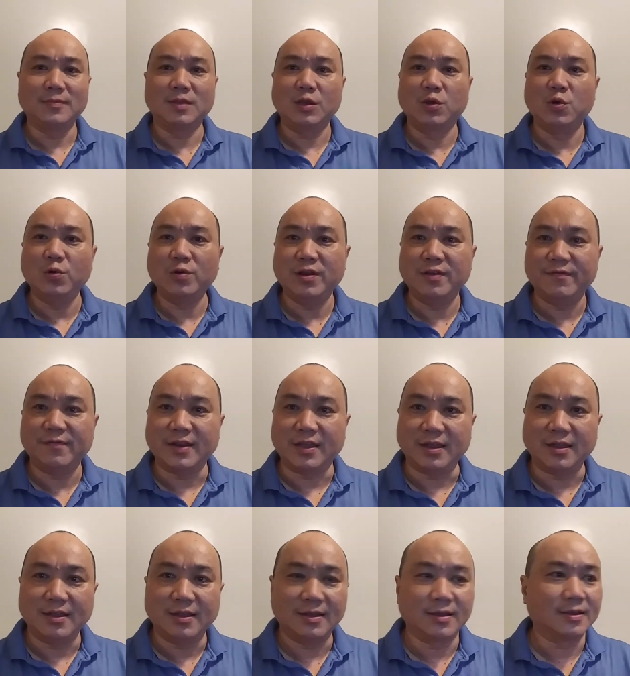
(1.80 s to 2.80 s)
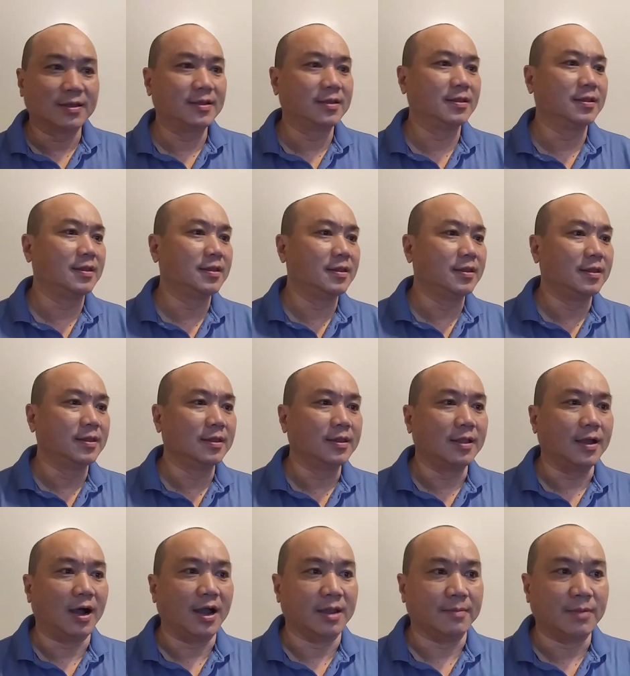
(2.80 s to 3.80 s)
Good evening,
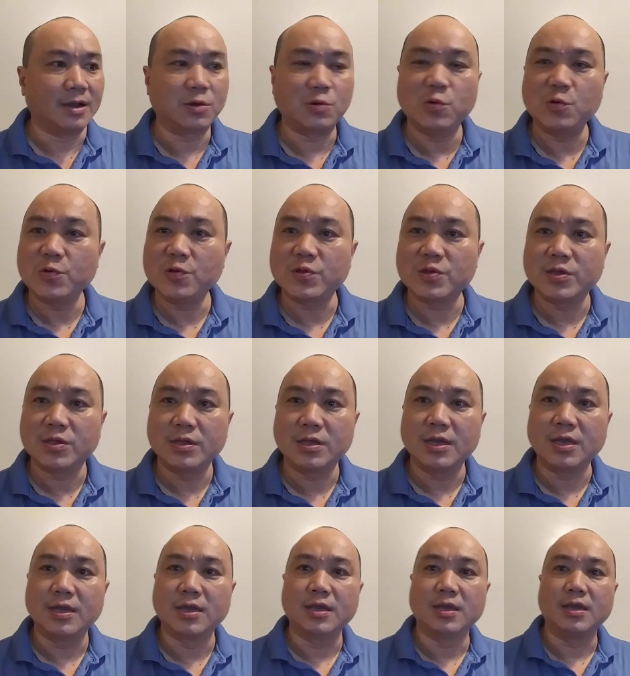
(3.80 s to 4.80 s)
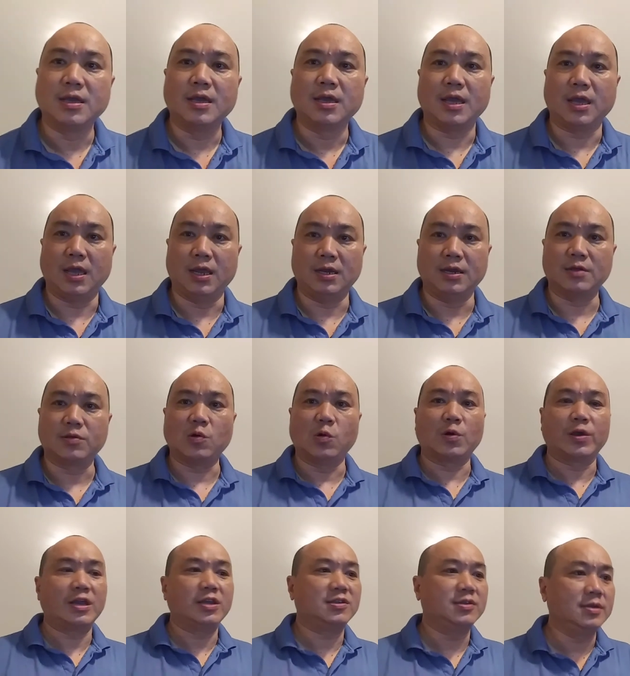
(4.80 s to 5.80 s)
I am Agus. In this
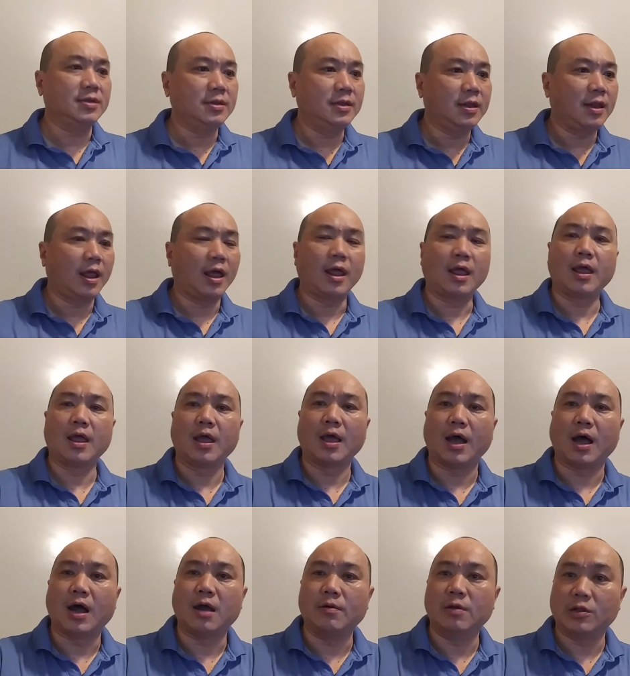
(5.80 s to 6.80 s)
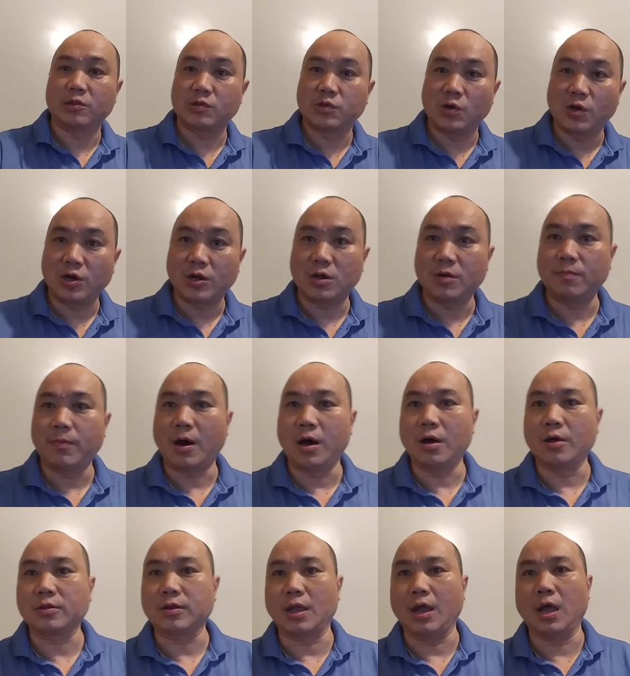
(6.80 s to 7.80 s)
occasion, I will talk
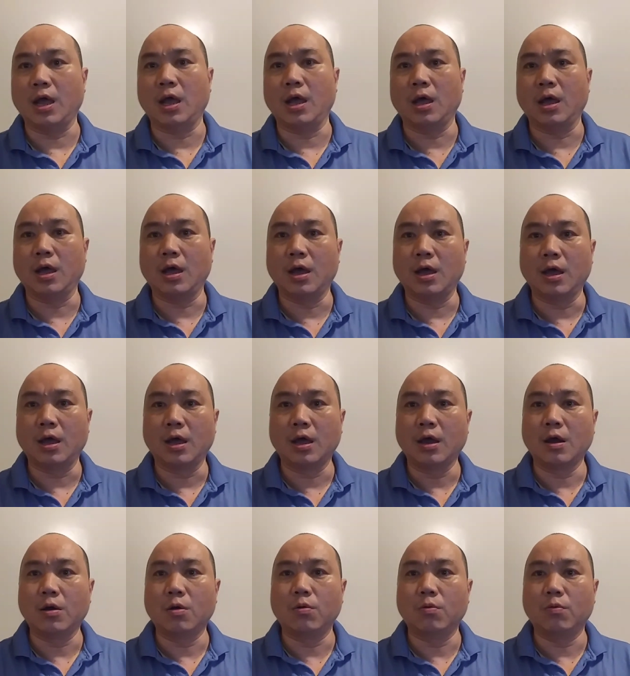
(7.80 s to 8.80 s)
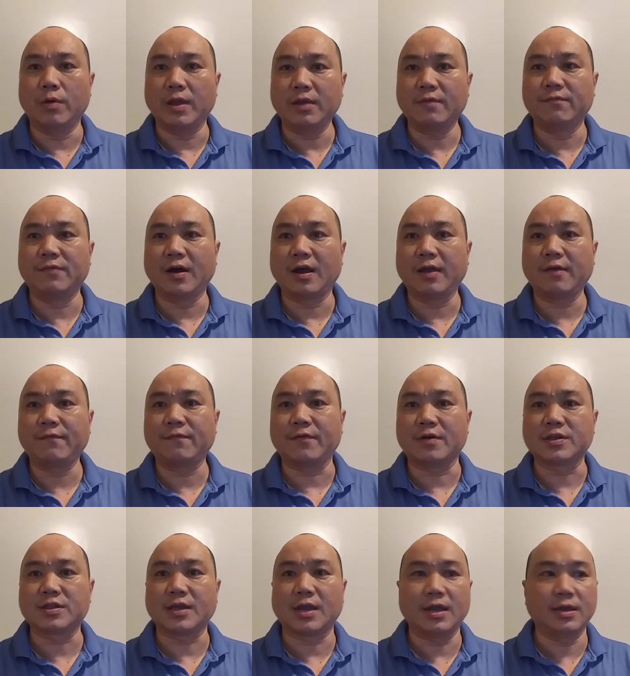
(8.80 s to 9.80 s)
about week 5
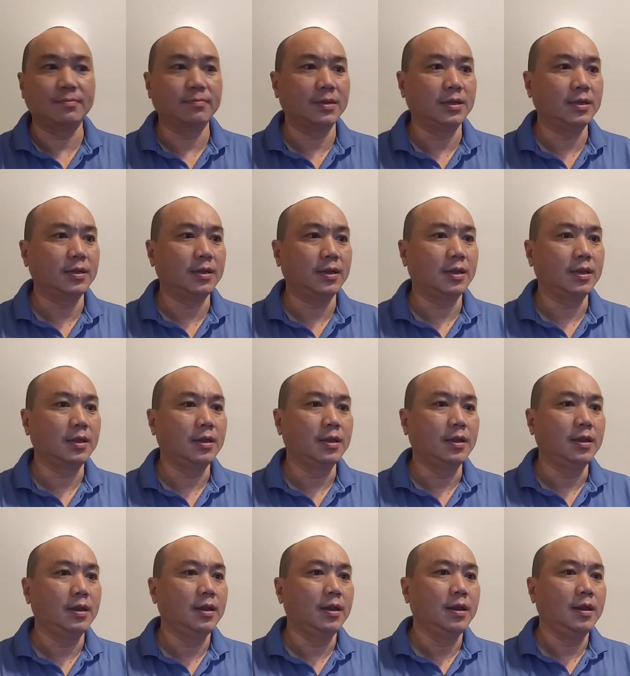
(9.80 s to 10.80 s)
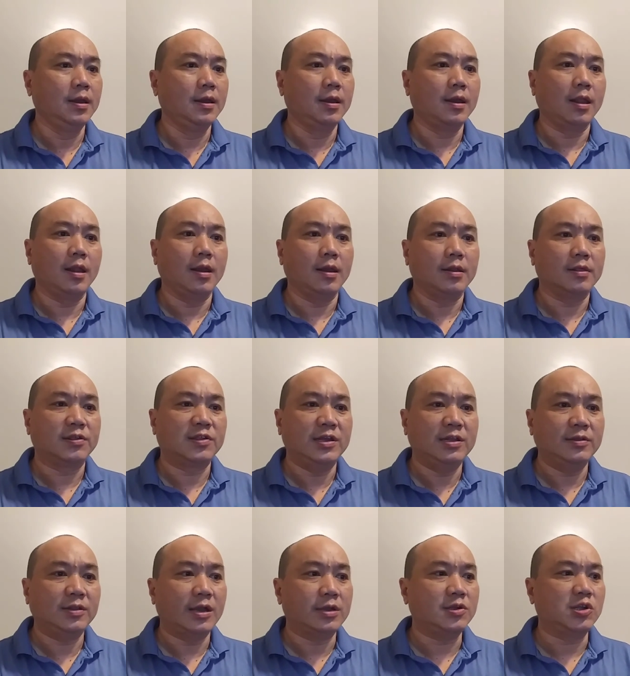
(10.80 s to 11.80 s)
assignment
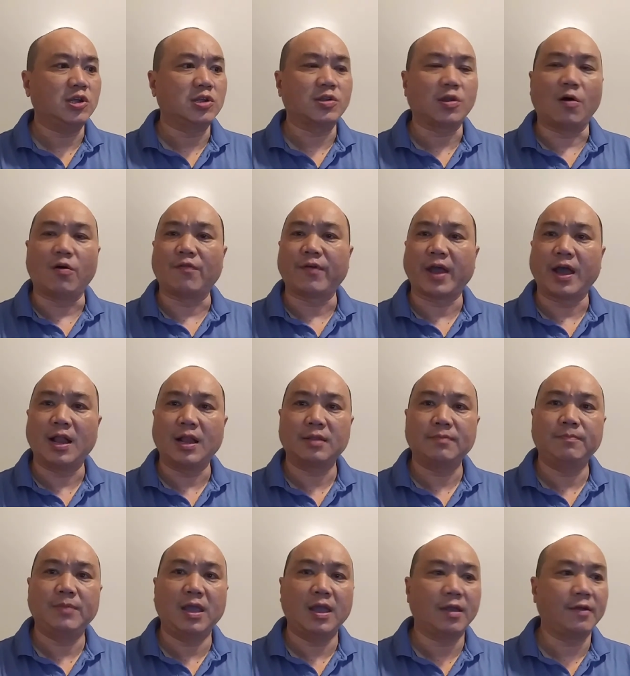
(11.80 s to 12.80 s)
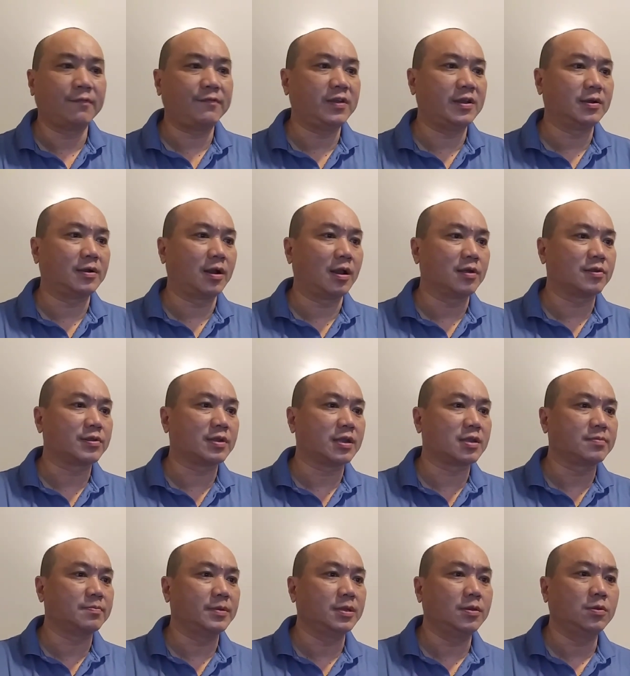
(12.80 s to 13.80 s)
synthesis of health behavioral
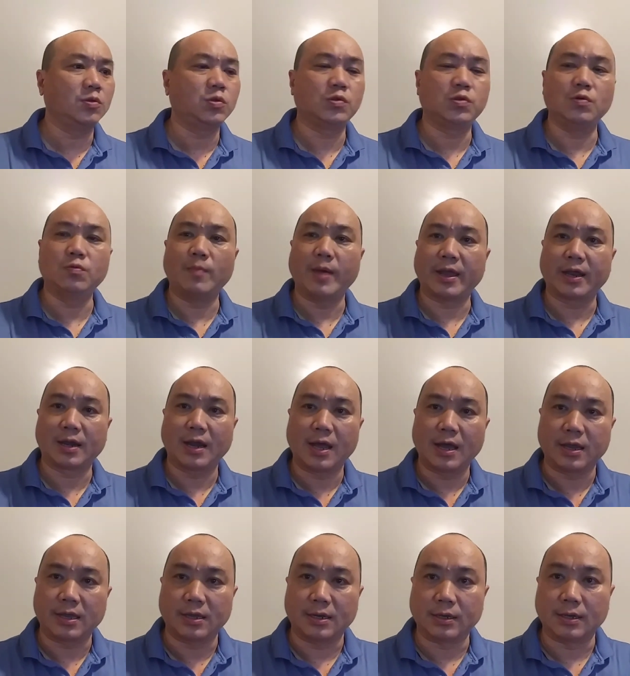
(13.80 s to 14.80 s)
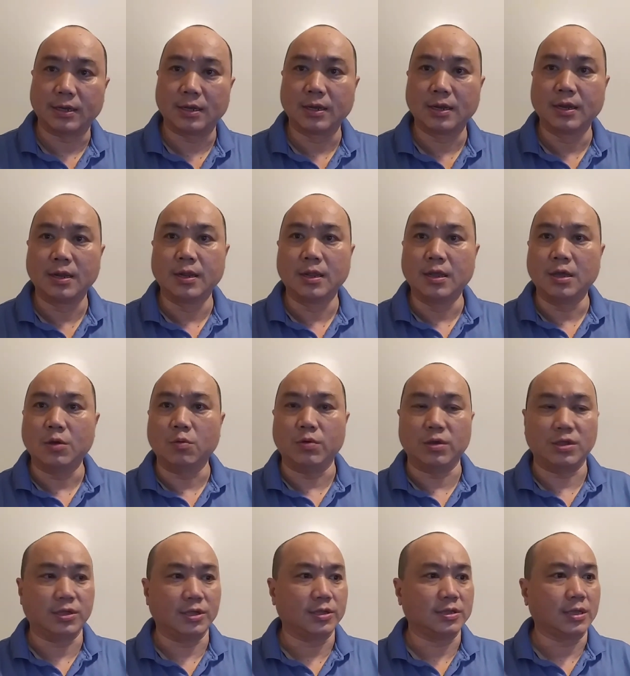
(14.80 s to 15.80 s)
assessment to my client,
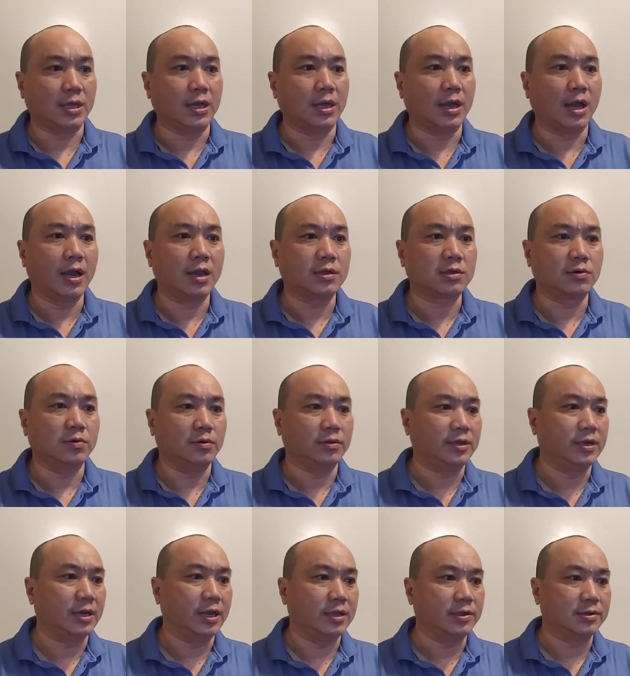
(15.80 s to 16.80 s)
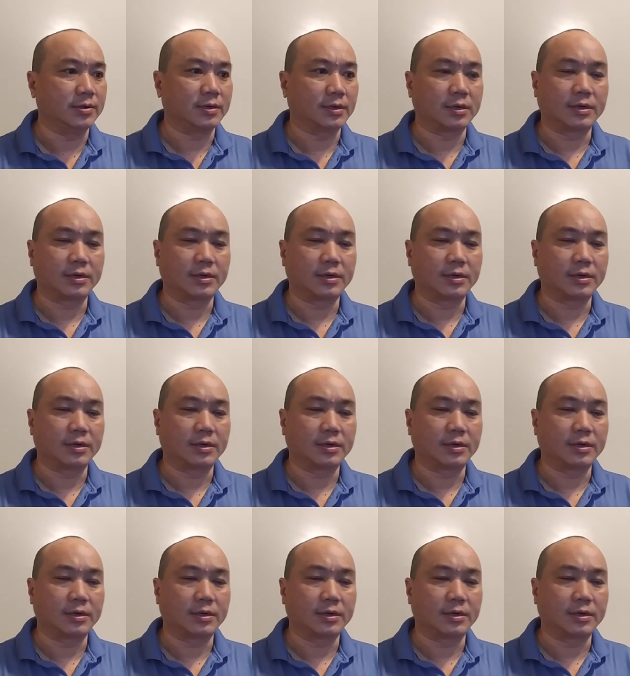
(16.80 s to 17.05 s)
which is a high school teenager.